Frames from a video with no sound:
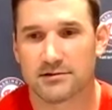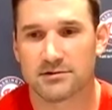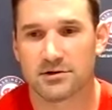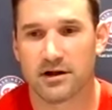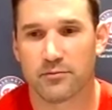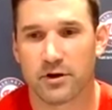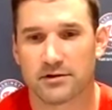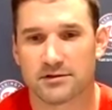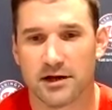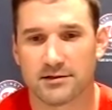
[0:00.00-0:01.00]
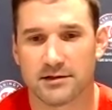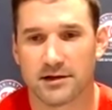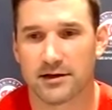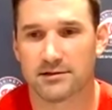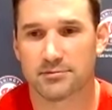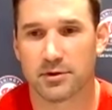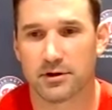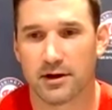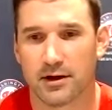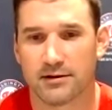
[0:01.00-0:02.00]
You should have better signs, I guess. But,
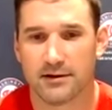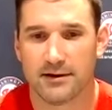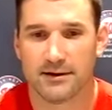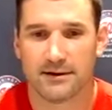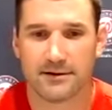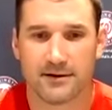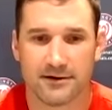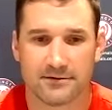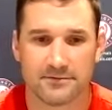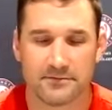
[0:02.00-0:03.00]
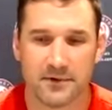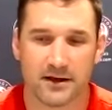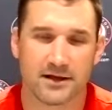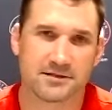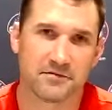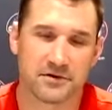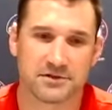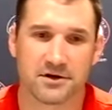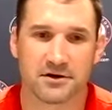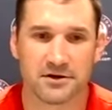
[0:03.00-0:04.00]
you know, I guess if you're
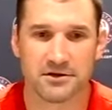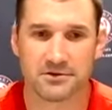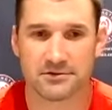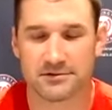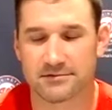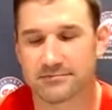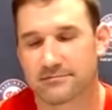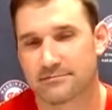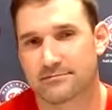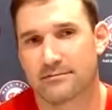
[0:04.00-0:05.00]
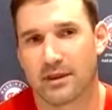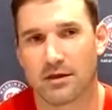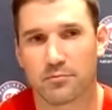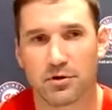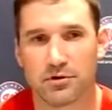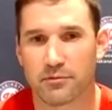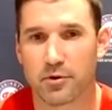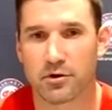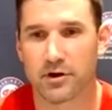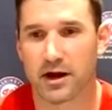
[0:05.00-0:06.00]
starting to use computer
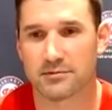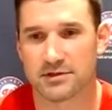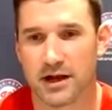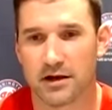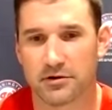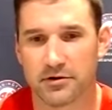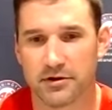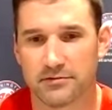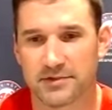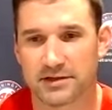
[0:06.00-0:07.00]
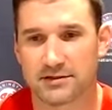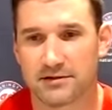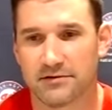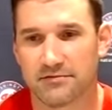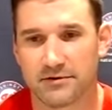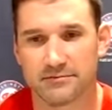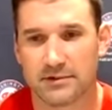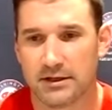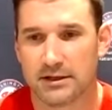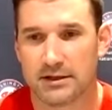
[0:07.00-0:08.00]
programs and algorithms, that's a different
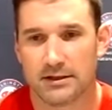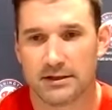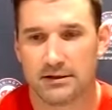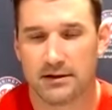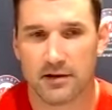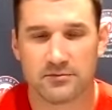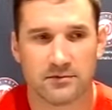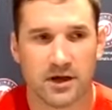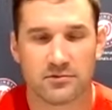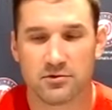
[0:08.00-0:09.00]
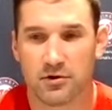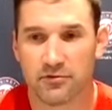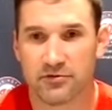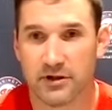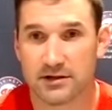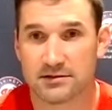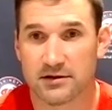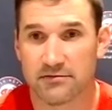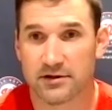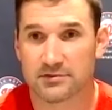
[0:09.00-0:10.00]
I'm too old for that
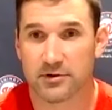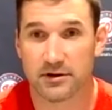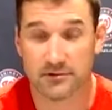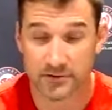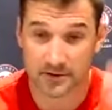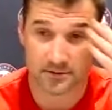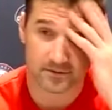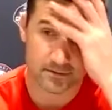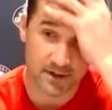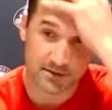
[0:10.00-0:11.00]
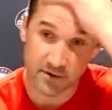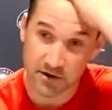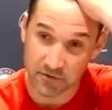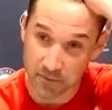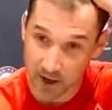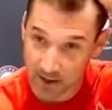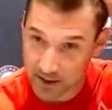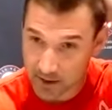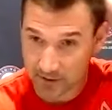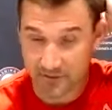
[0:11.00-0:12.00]
stuff. That's way over my head.
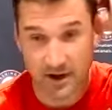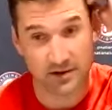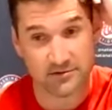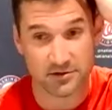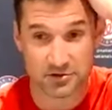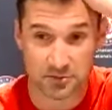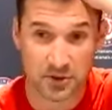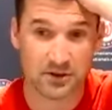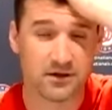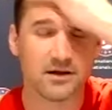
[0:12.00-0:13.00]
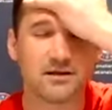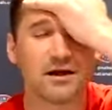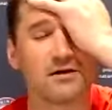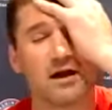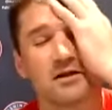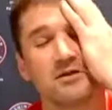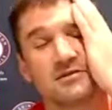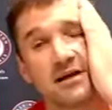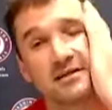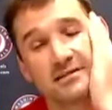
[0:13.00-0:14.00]
I don't even have social media or anything. I don't know how to use
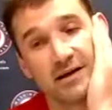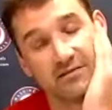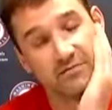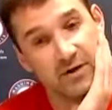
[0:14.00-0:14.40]
that stuff.